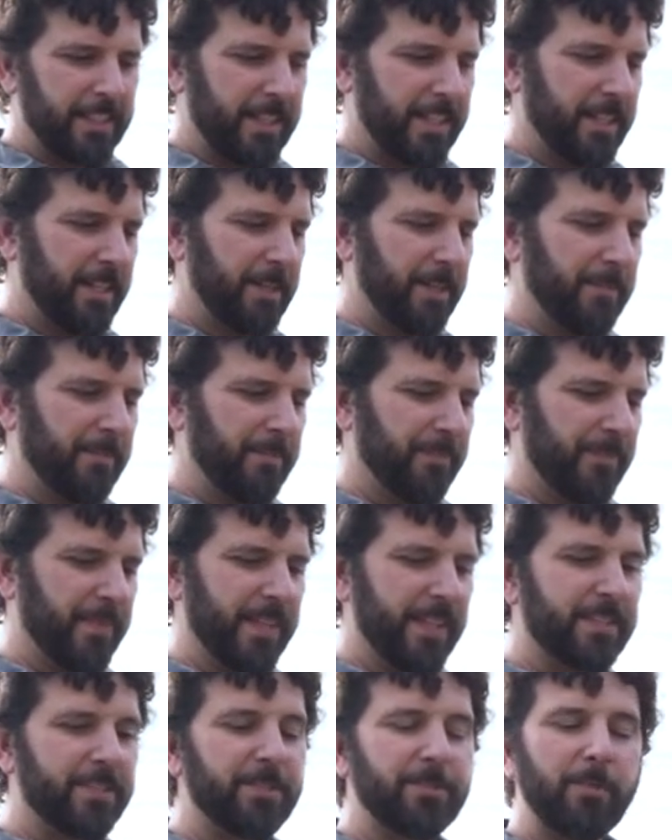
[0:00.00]
Um,
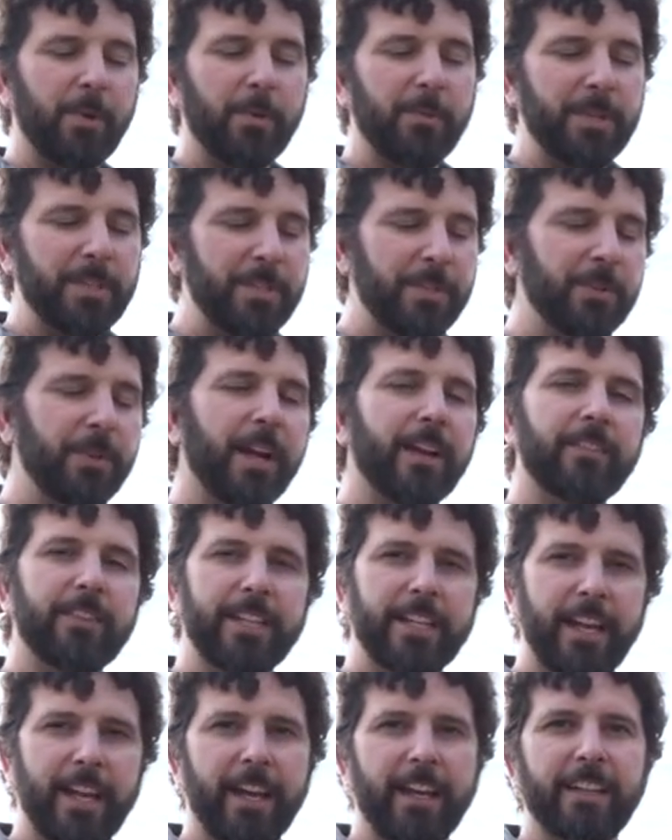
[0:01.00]
this is what we do
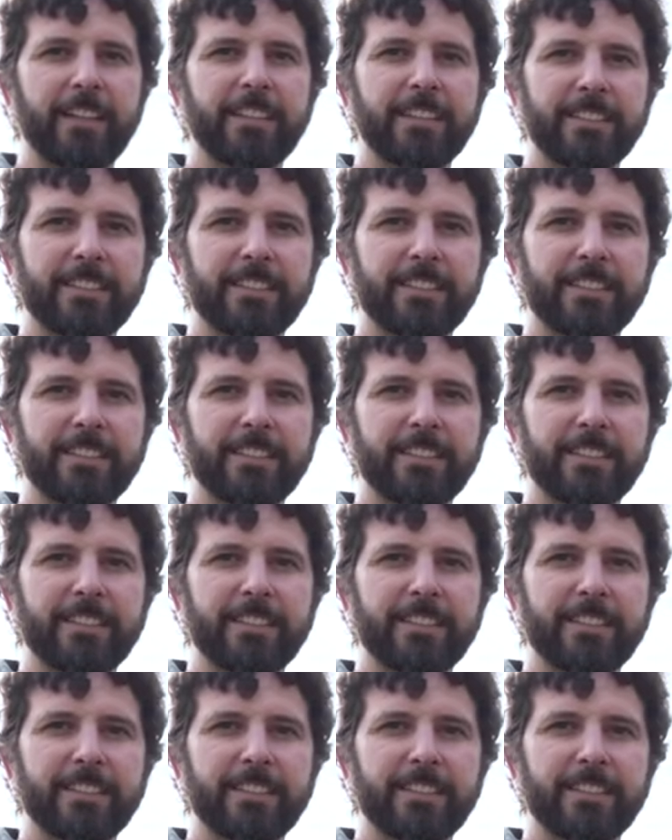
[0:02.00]
every day.